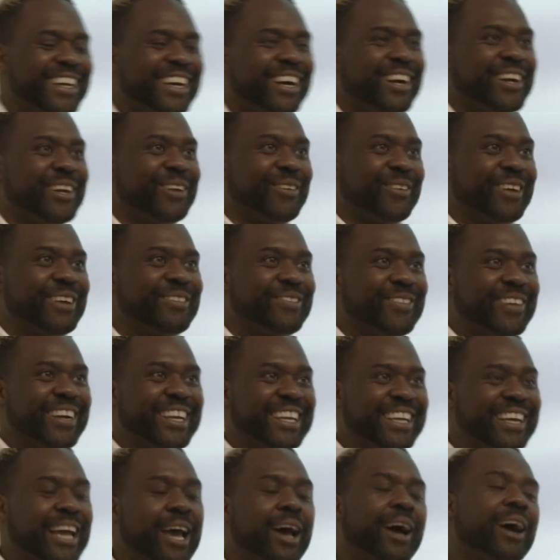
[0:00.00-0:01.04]
Are you ref
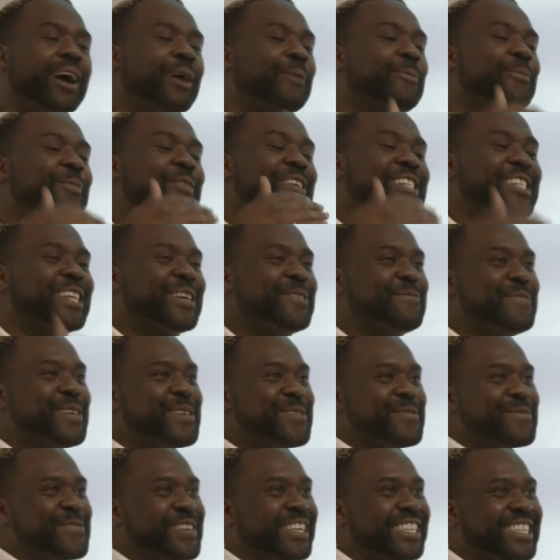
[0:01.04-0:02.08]
ready? So
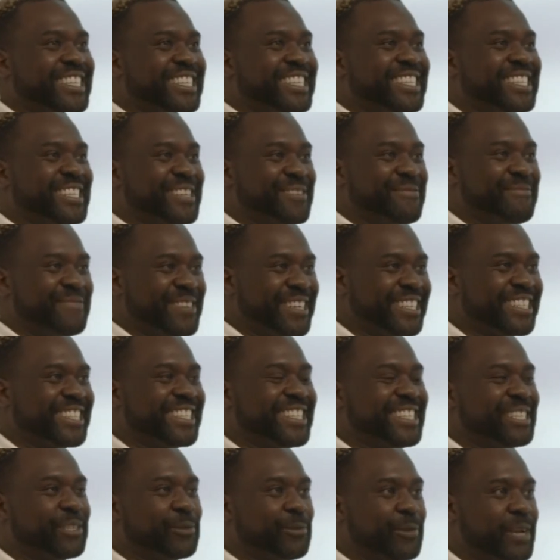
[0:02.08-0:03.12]
Moten released 2 books
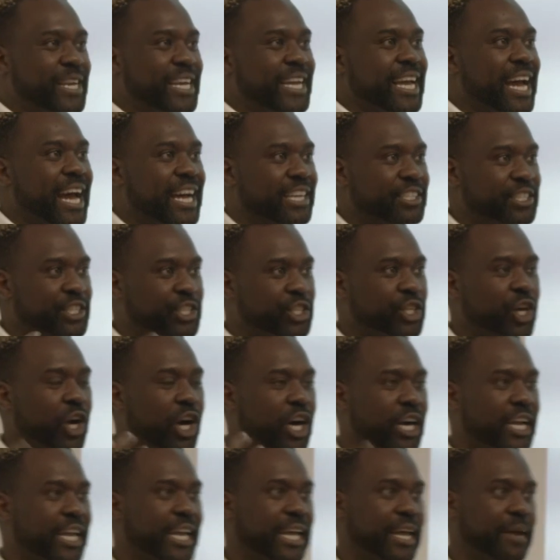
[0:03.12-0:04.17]
this week actually
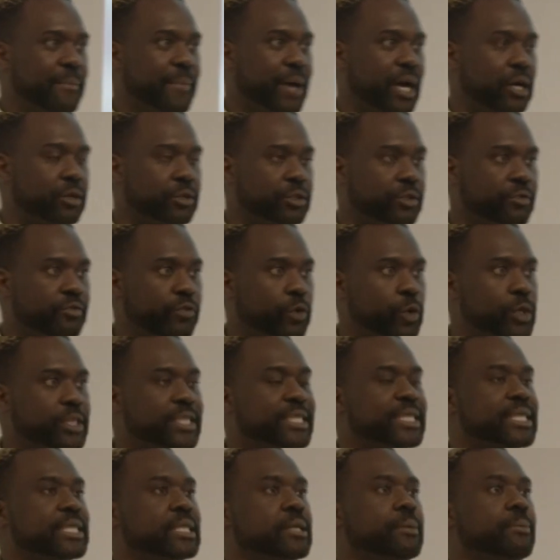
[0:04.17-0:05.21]
talking about
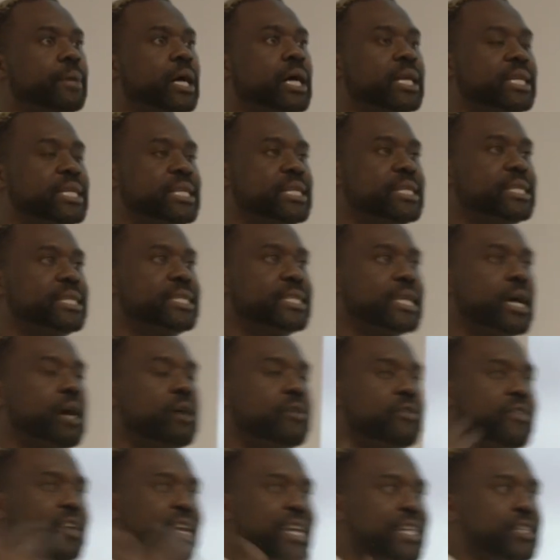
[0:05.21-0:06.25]
divorcing the body
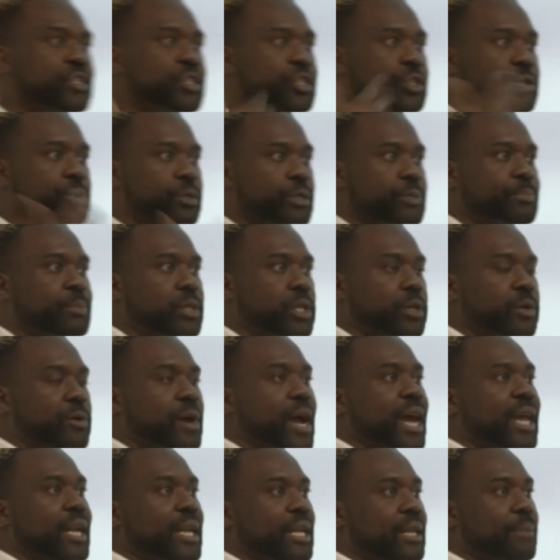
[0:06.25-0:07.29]
itself into a
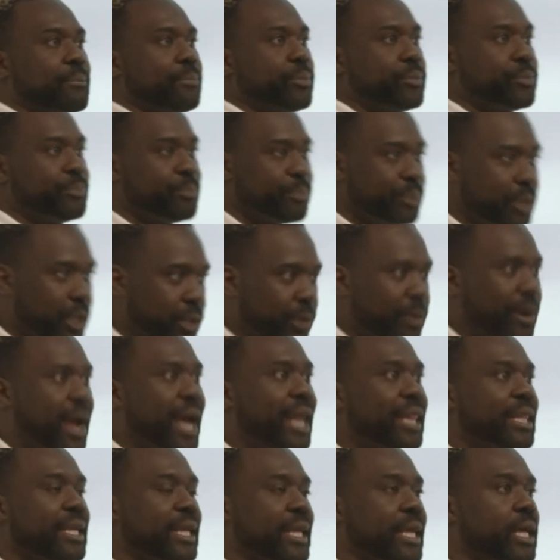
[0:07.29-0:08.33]

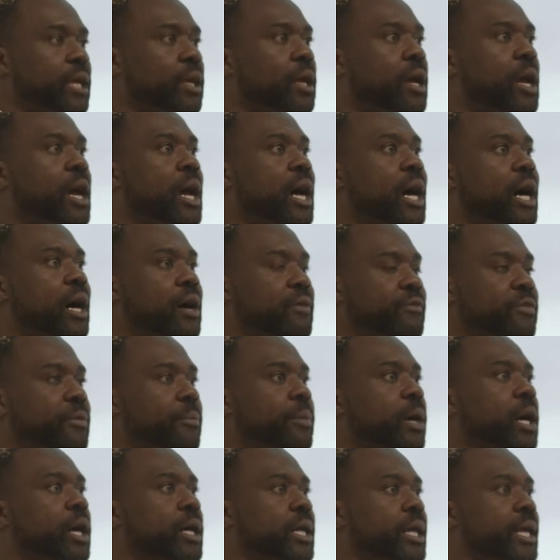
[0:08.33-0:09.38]
plurality of the
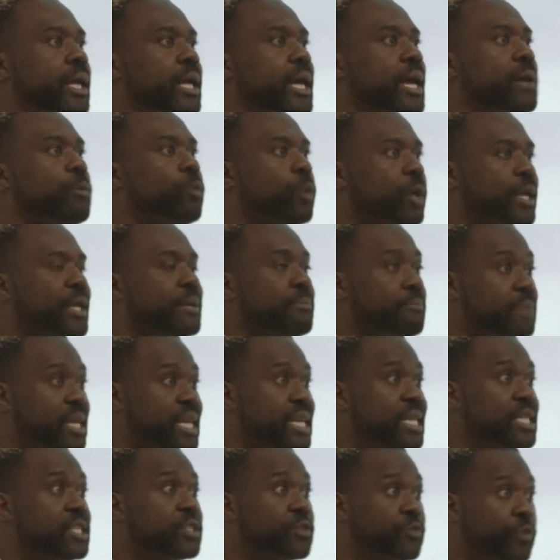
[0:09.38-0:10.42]
body and what it
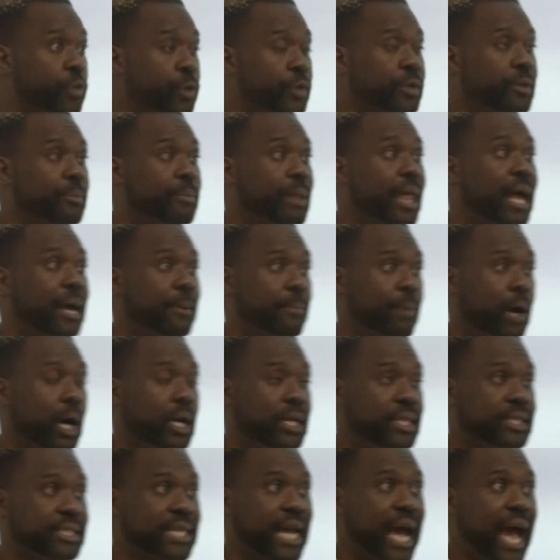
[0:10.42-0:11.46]
means for the black
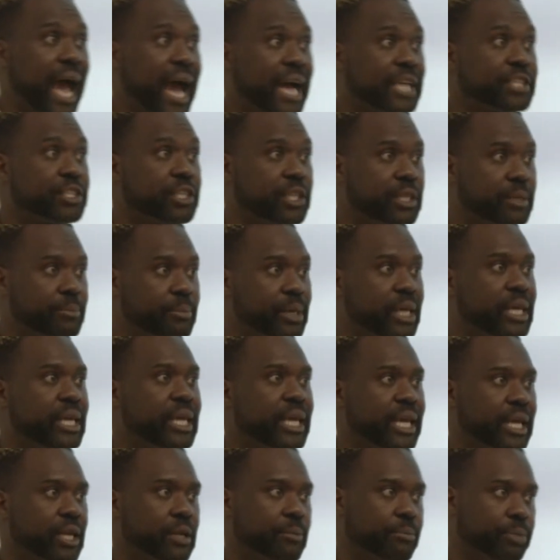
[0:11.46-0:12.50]
body to actually
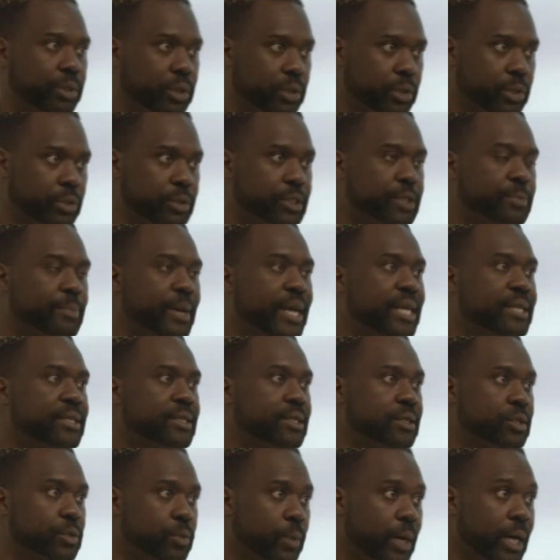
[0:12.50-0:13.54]
be in a plural
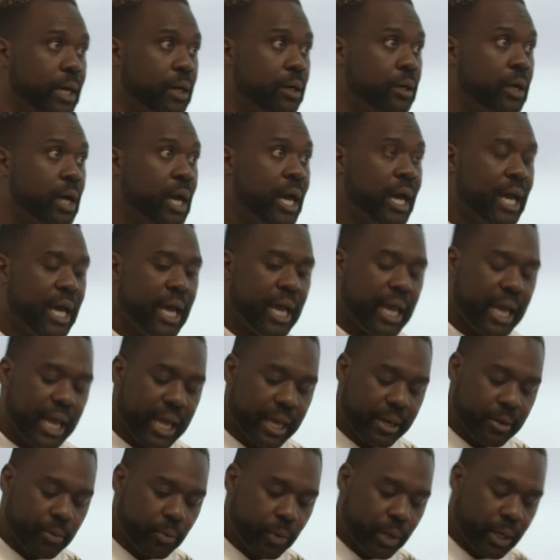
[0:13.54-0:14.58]
space as well.
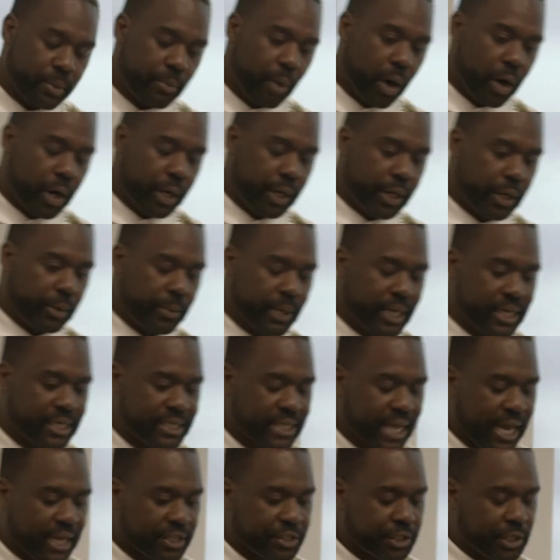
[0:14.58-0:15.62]
And what I'm arguing
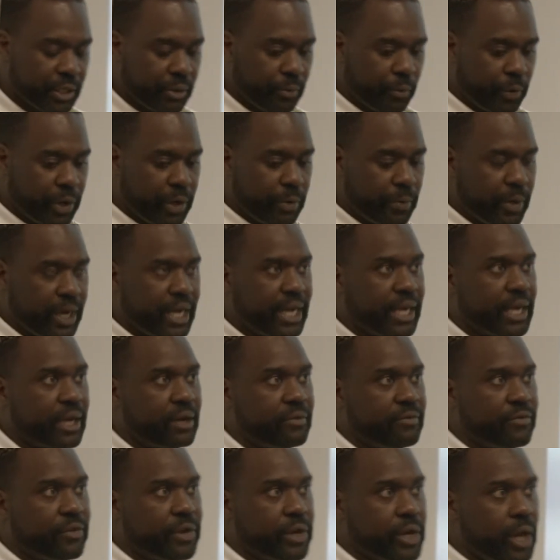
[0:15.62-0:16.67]
is actually a rereading
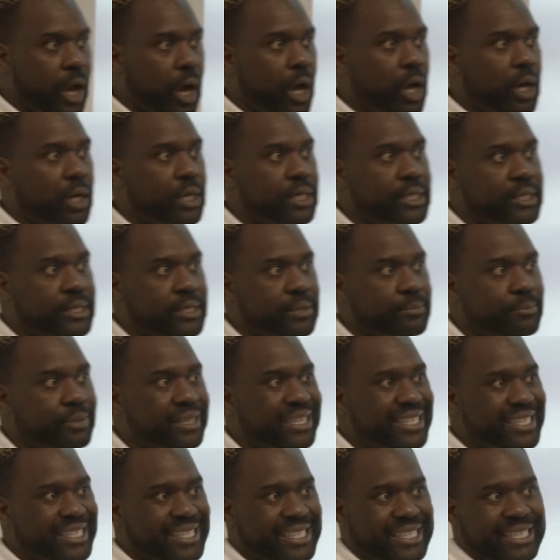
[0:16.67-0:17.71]
of Fanon is
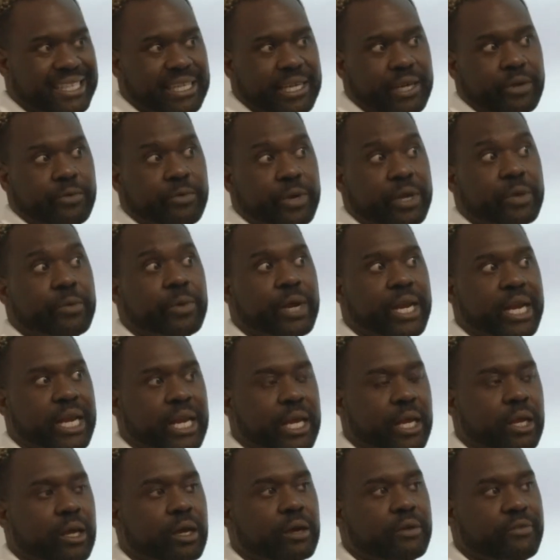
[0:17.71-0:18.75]
implicitly a
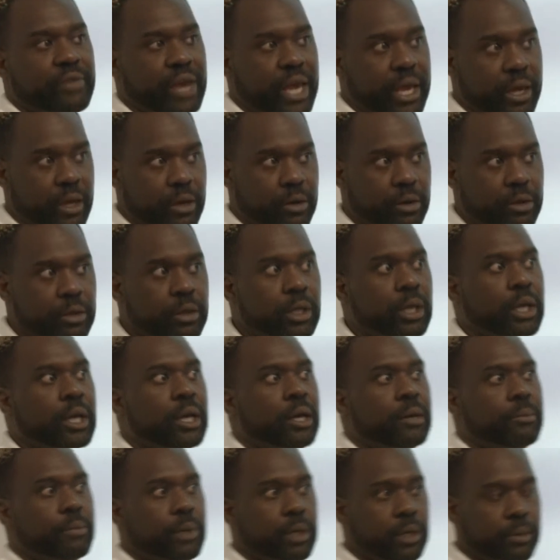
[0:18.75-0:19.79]
rereading of Hegel,
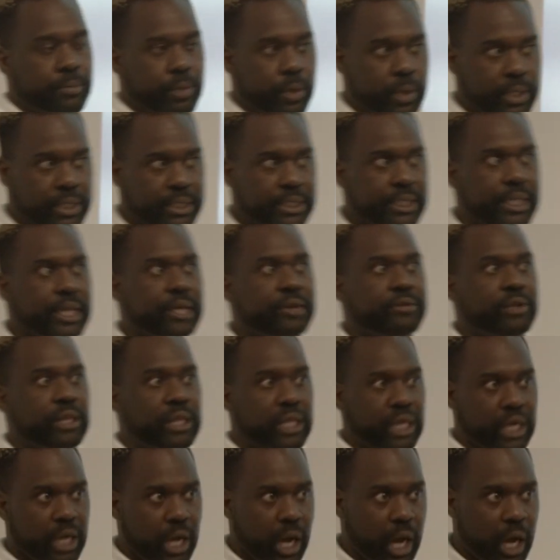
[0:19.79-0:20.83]
Merleau-Ponty,
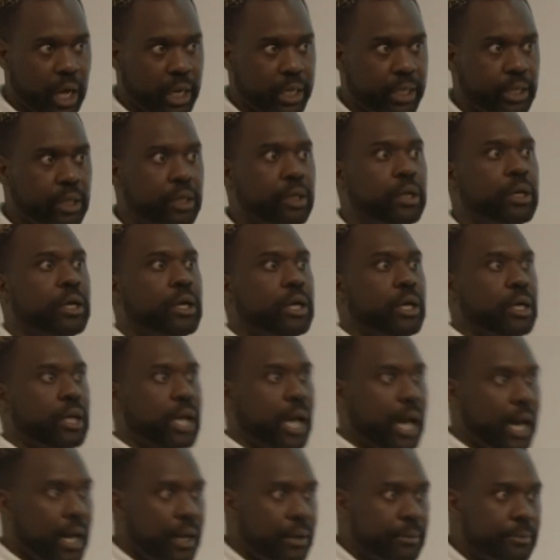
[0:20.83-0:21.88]
Lacan,
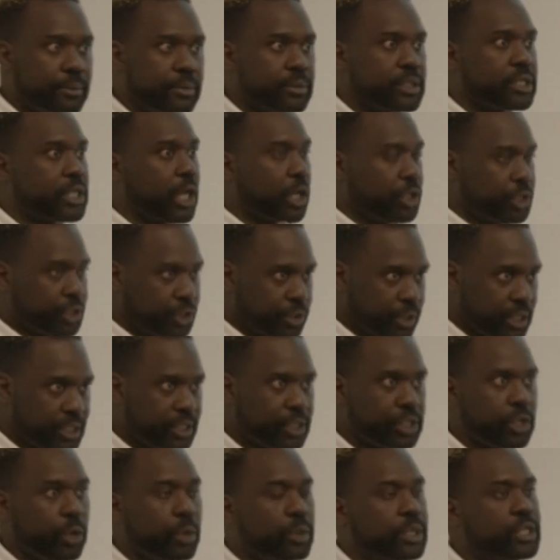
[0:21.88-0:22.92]
Sartre,
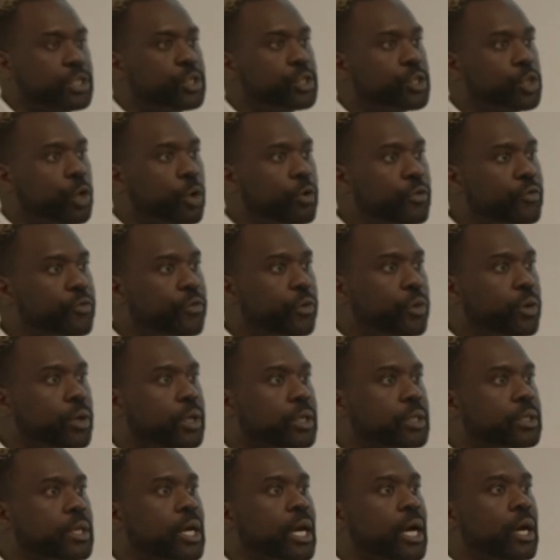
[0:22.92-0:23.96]
so on and so
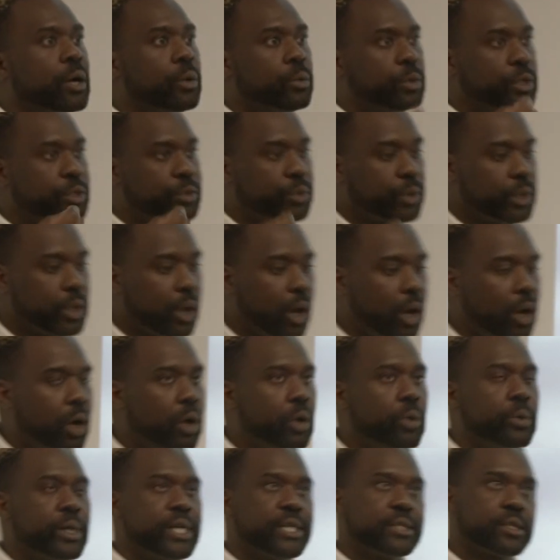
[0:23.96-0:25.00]
forth, which would
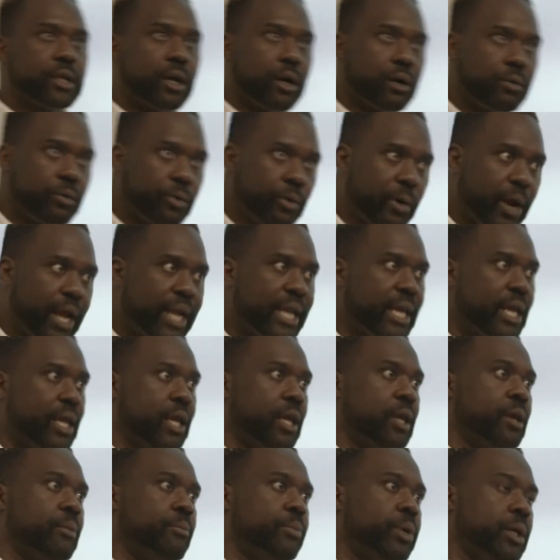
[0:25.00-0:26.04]
always
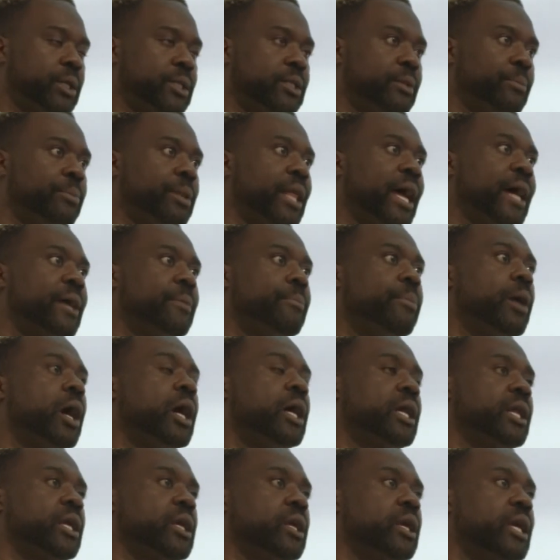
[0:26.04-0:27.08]
already put the black
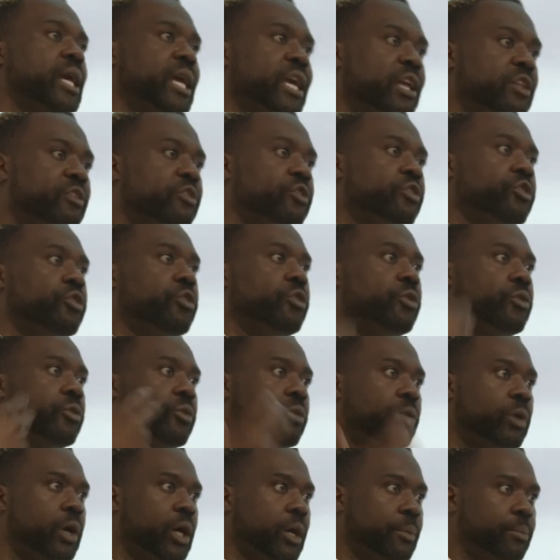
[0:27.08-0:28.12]
body
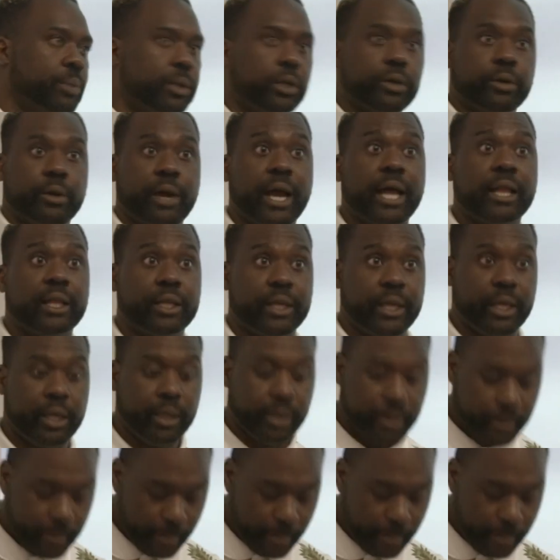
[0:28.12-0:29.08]
into a plurality.